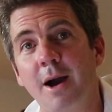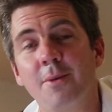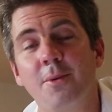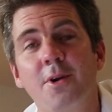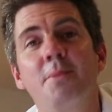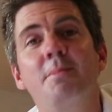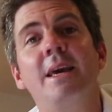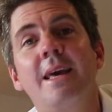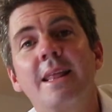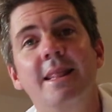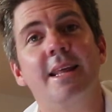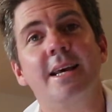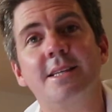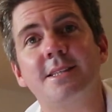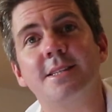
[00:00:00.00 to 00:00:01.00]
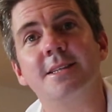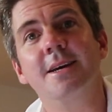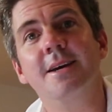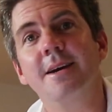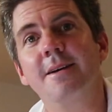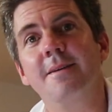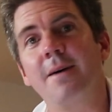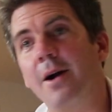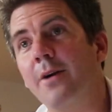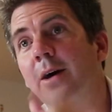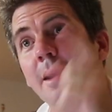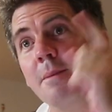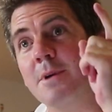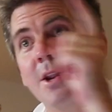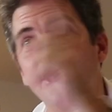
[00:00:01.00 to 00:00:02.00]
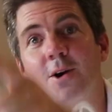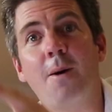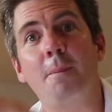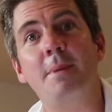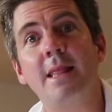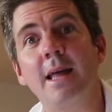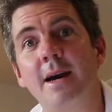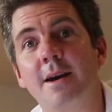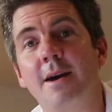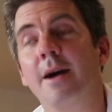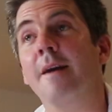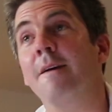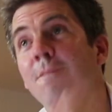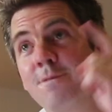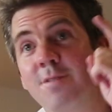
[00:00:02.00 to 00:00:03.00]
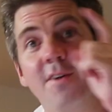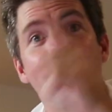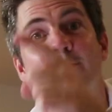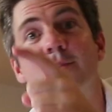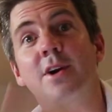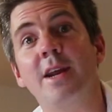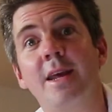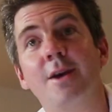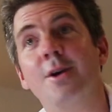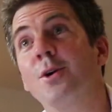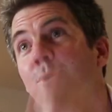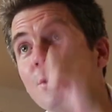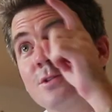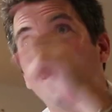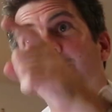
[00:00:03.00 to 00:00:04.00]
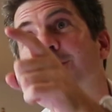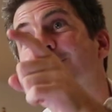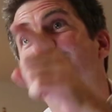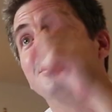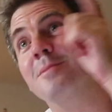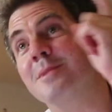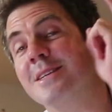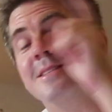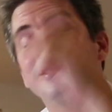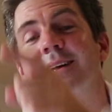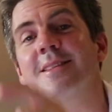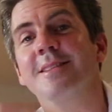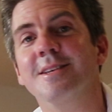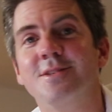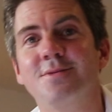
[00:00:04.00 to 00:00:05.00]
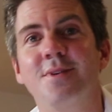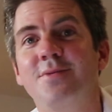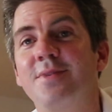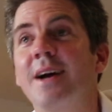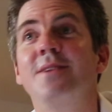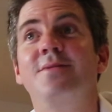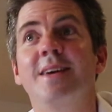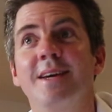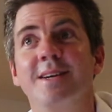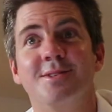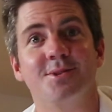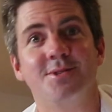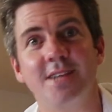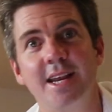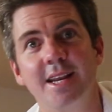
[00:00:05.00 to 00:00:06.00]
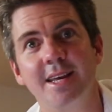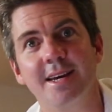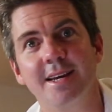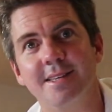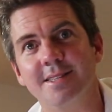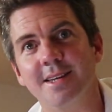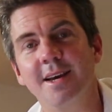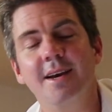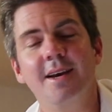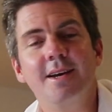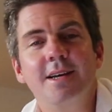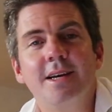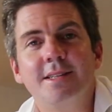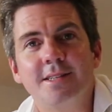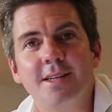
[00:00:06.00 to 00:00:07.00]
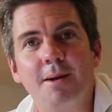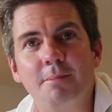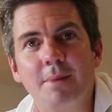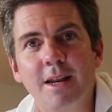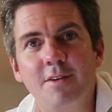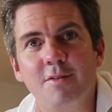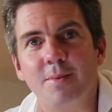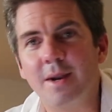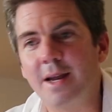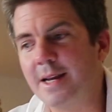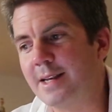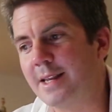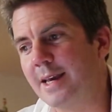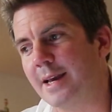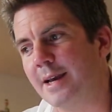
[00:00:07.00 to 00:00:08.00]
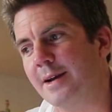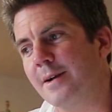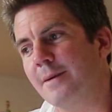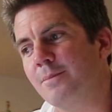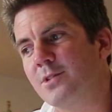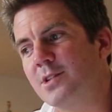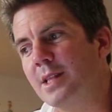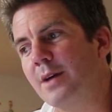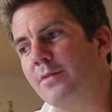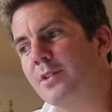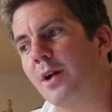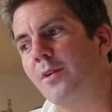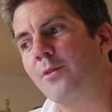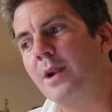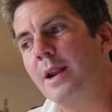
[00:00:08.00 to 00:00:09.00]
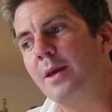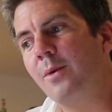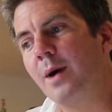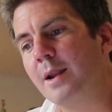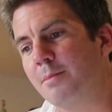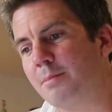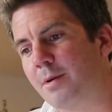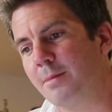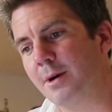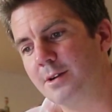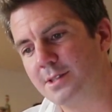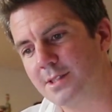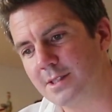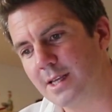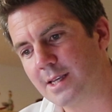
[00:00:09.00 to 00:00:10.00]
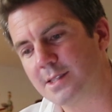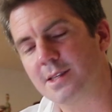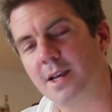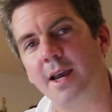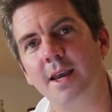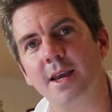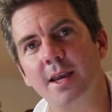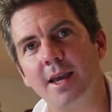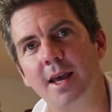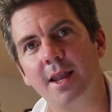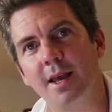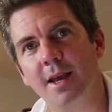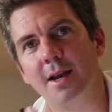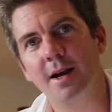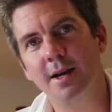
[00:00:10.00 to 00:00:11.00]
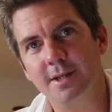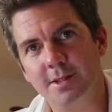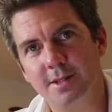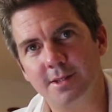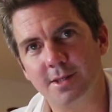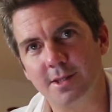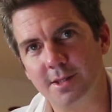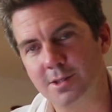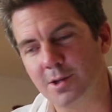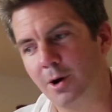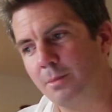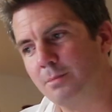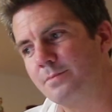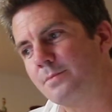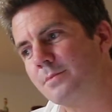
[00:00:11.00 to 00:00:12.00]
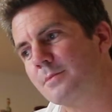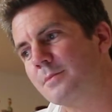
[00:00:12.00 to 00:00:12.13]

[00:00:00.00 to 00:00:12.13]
but I want to be in this. All right, I'm going to copy that guy for free, who's awesome and has done this for 5 years or 10 years. It's an unbelievable idea. So they've done really well in promoting their site and getting it kind of to the top.